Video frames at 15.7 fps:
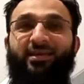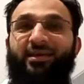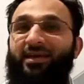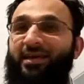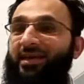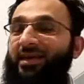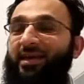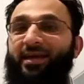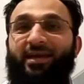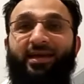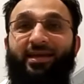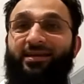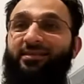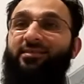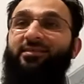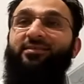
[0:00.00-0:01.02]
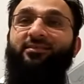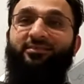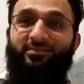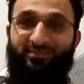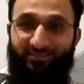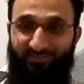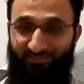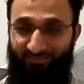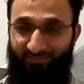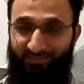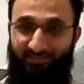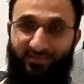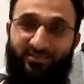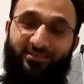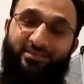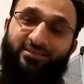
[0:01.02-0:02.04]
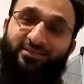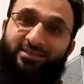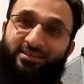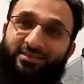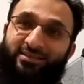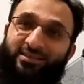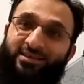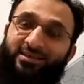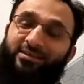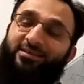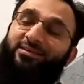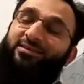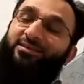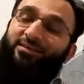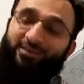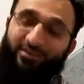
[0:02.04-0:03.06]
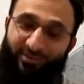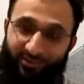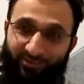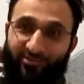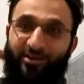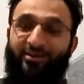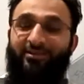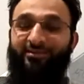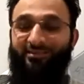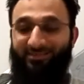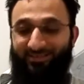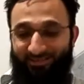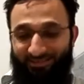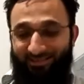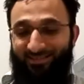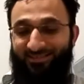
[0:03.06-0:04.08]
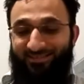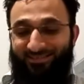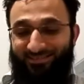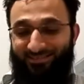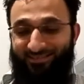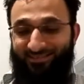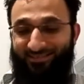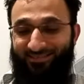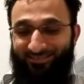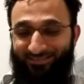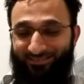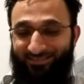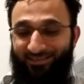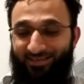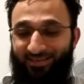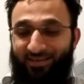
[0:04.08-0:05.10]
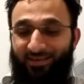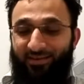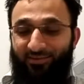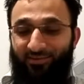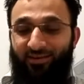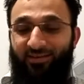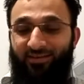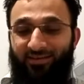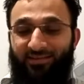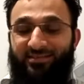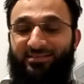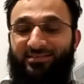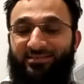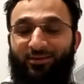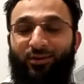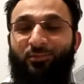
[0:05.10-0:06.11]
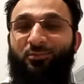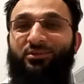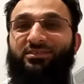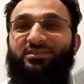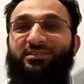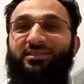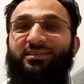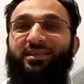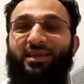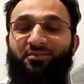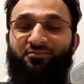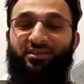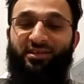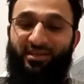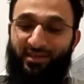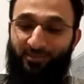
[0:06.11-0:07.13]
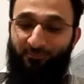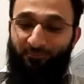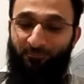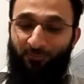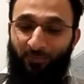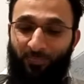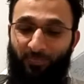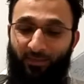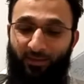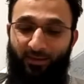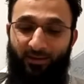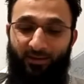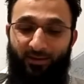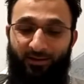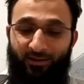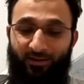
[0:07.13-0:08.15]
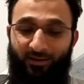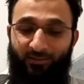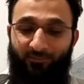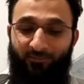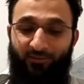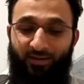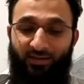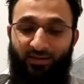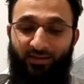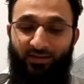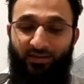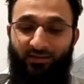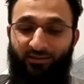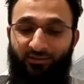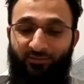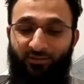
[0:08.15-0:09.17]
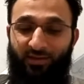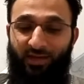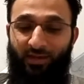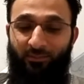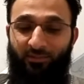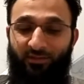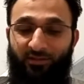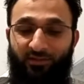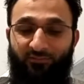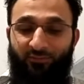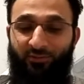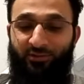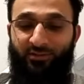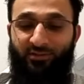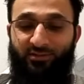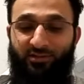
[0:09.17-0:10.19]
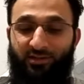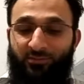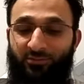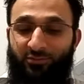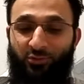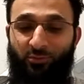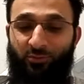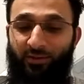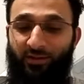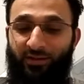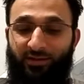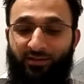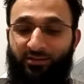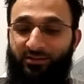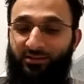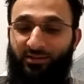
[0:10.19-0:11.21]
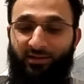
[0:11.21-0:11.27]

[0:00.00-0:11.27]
And Tina, run. Yes. Run is almost in every game. Any other vocabulary word come to mind?